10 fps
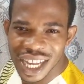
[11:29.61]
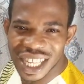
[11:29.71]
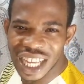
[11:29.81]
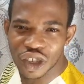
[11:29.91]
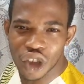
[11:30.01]

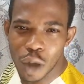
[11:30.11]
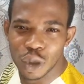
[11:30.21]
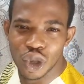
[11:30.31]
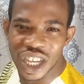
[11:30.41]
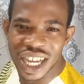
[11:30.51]
It has
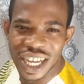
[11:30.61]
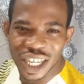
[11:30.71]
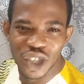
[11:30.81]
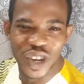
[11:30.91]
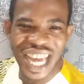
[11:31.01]
come
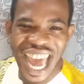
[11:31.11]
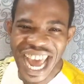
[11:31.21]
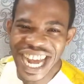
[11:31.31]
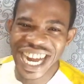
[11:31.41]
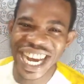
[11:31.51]
to the
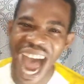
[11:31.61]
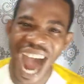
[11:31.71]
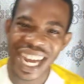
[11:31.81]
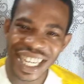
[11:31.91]
era